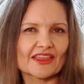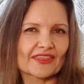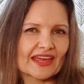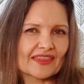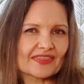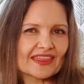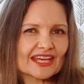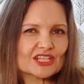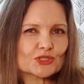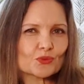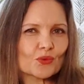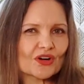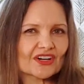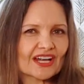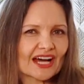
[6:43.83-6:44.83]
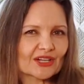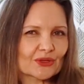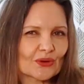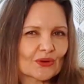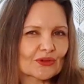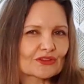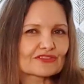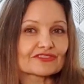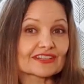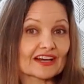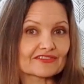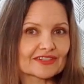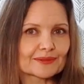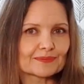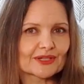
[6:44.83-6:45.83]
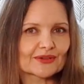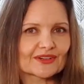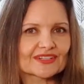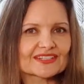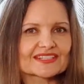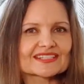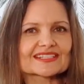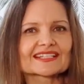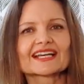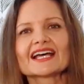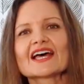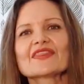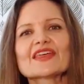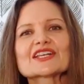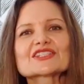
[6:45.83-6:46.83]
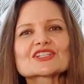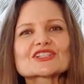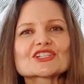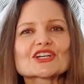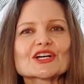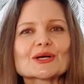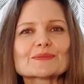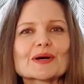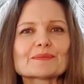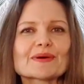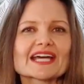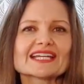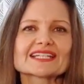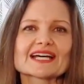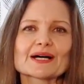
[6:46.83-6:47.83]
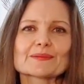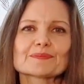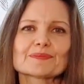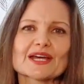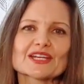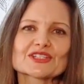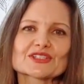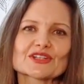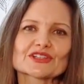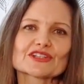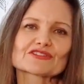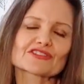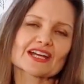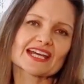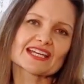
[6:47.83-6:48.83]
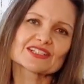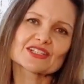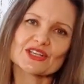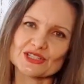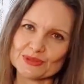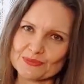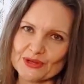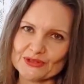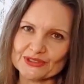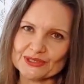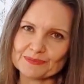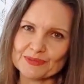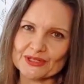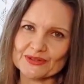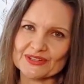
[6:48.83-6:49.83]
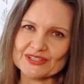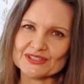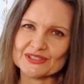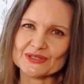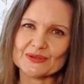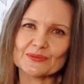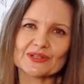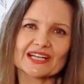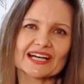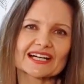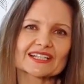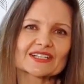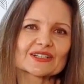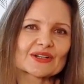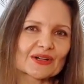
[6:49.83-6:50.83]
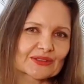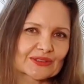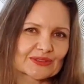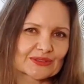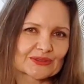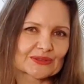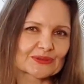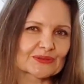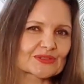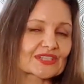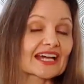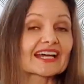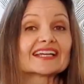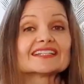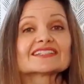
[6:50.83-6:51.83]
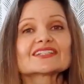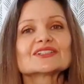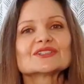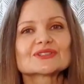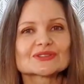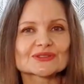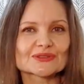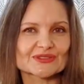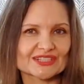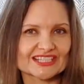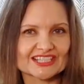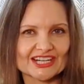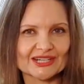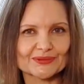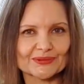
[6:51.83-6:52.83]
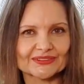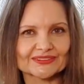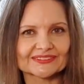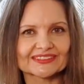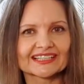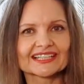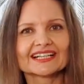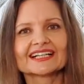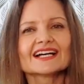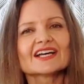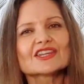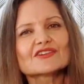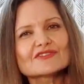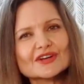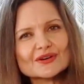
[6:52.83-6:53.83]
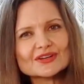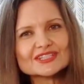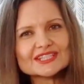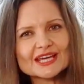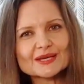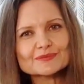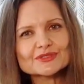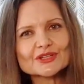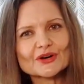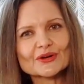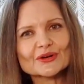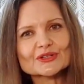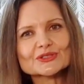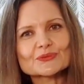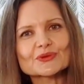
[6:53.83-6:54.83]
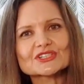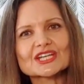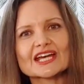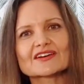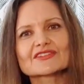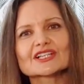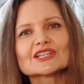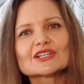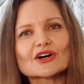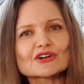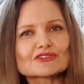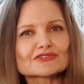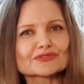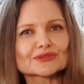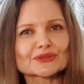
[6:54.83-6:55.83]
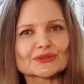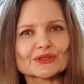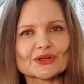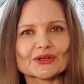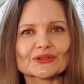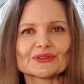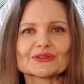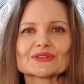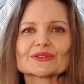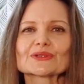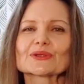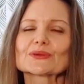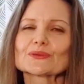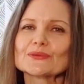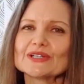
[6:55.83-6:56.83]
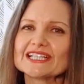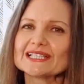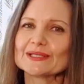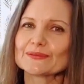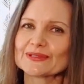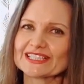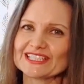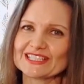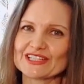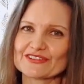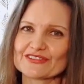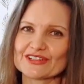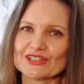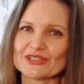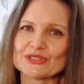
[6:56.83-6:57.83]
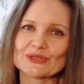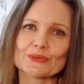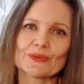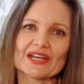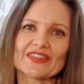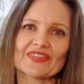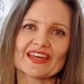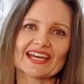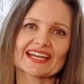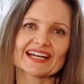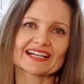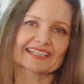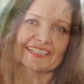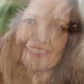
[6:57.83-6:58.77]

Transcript: Then there's what I call fluff and mirrors. That's a term I made up based on the phrase smoke and mirrors regarding Goldendoodles and doodles in general. The very same dogs which have a long full coat look really different to when they are